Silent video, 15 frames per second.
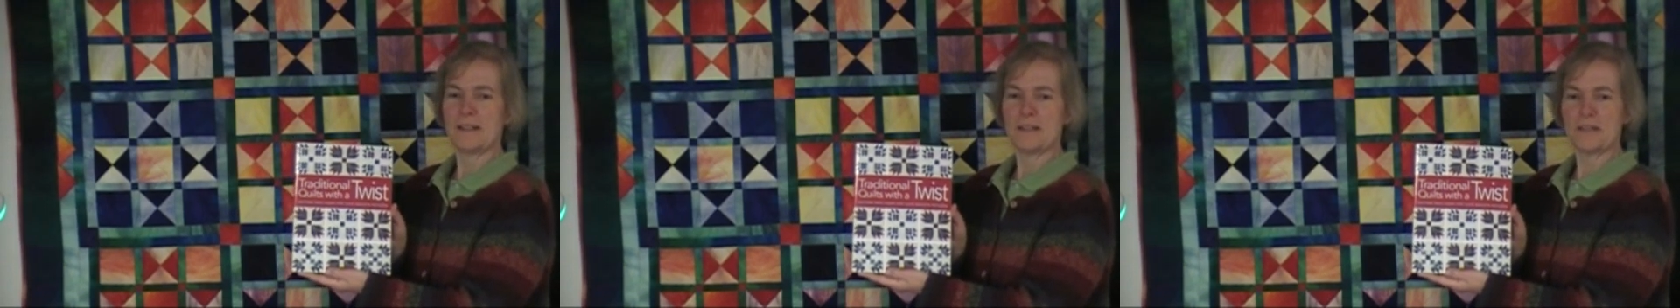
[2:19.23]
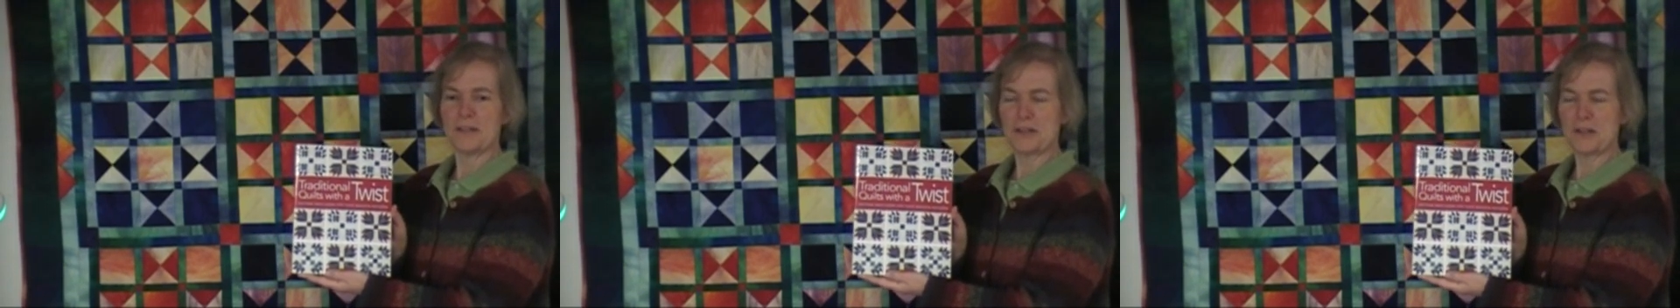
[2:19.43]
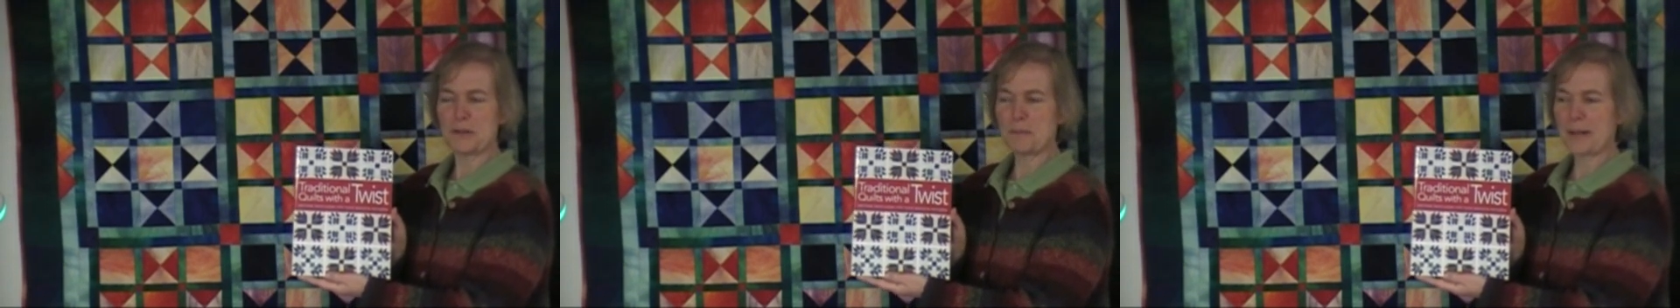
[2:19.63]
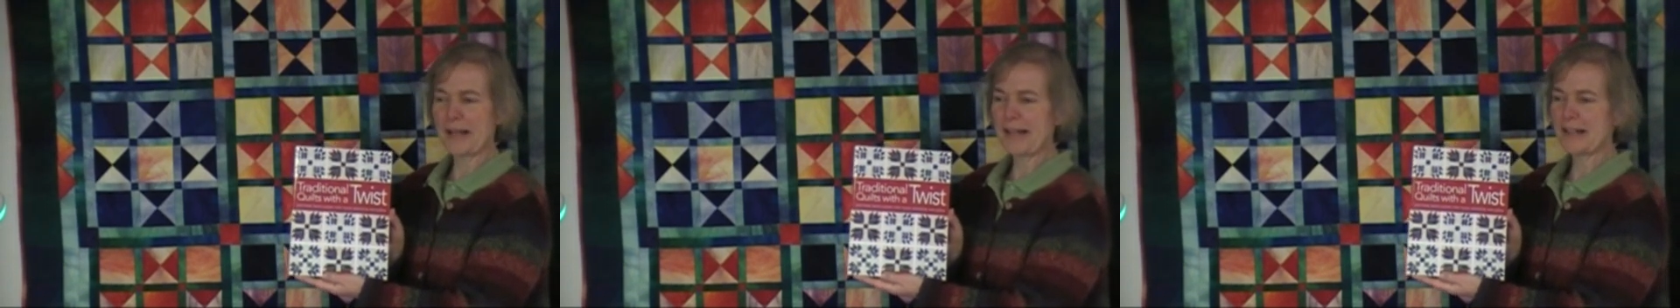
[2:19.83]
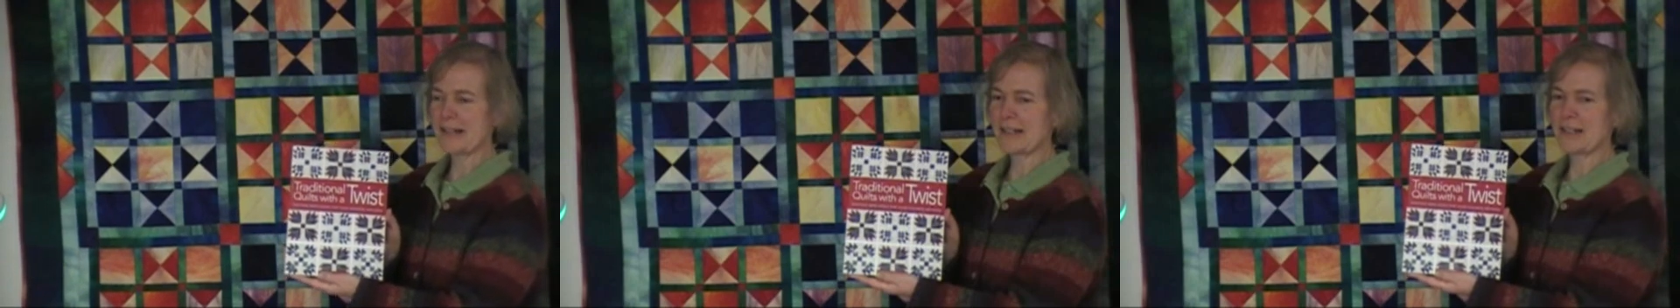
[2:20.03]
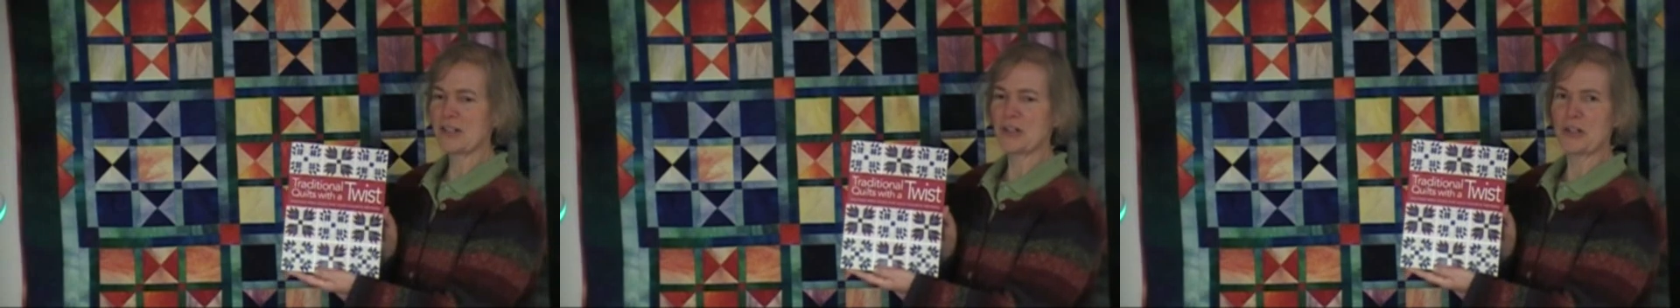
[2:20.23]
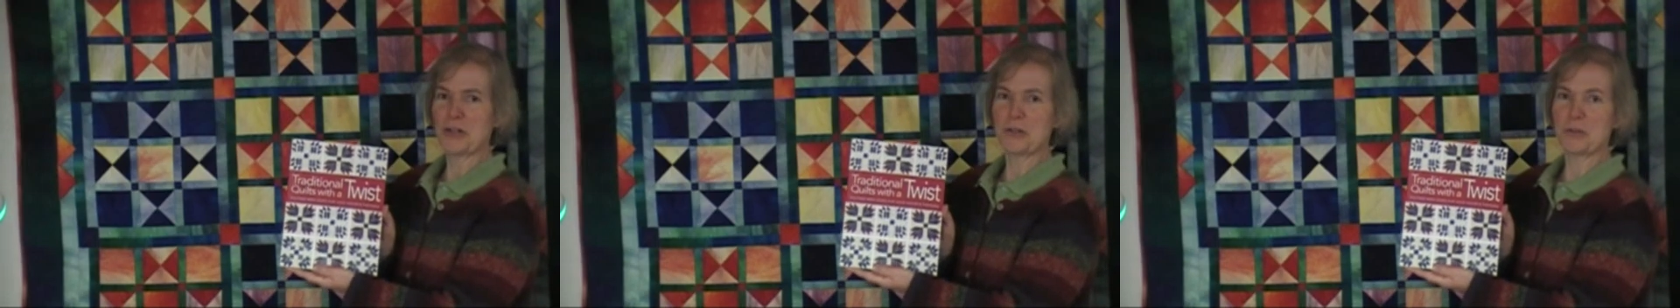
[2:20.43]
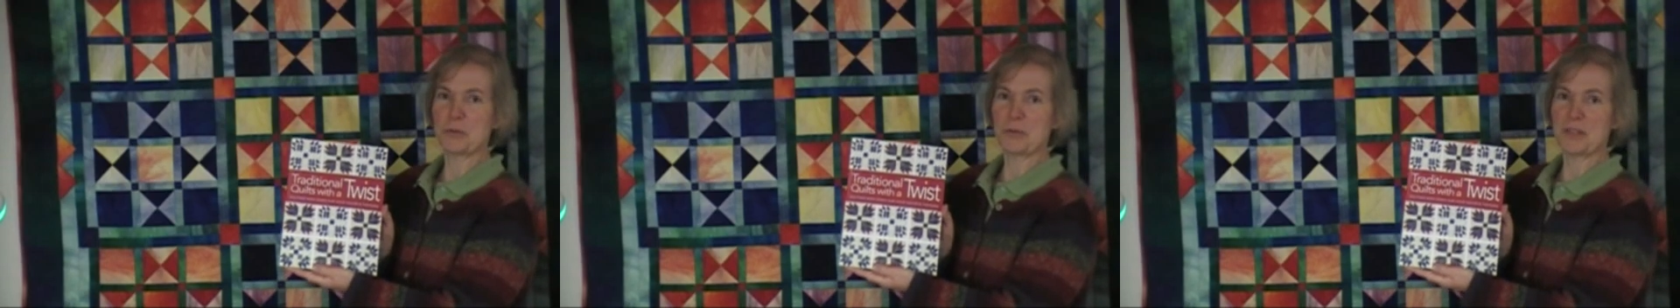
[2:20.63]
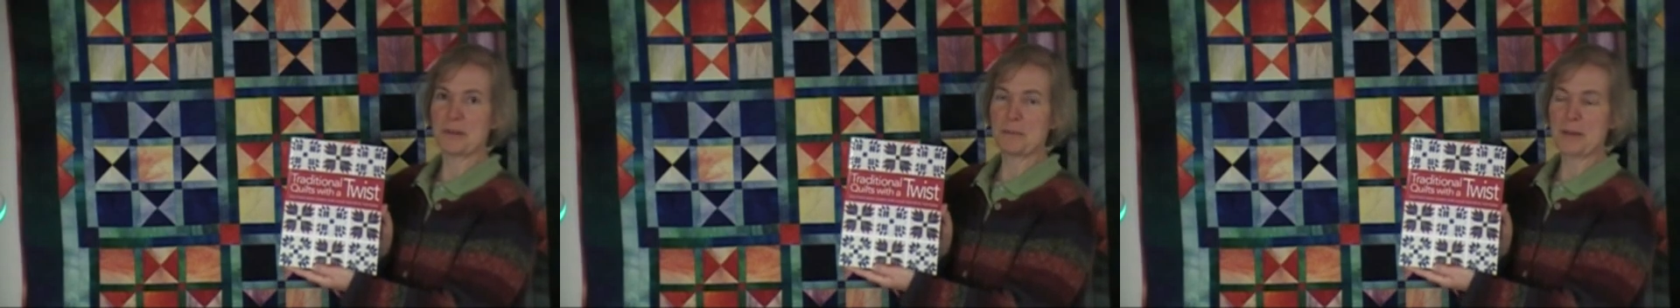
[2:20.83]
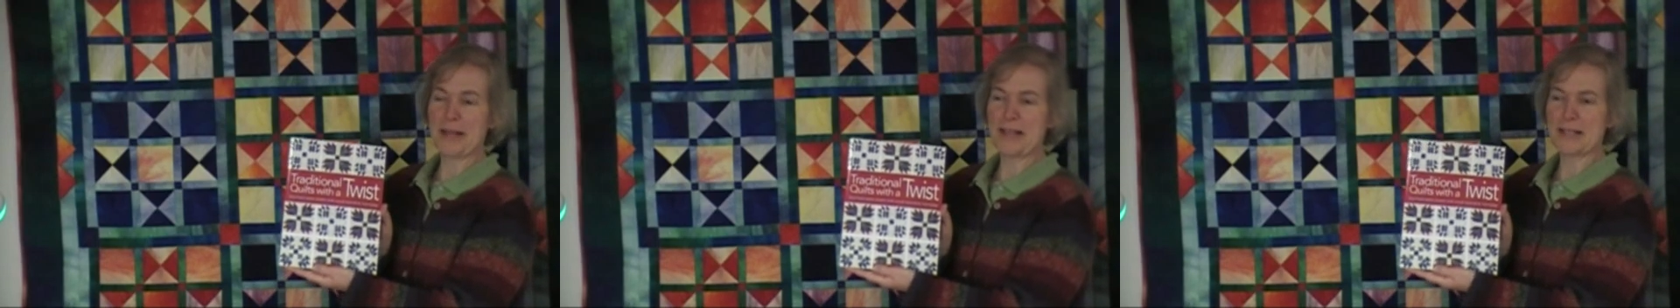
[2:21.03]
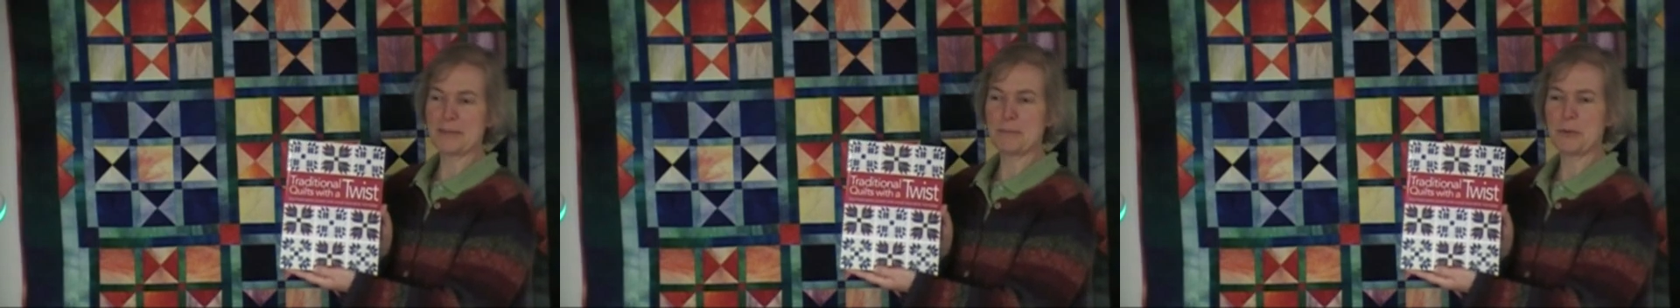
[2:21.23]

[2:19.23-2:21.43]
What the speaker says: The third pattern I chose was the Bear's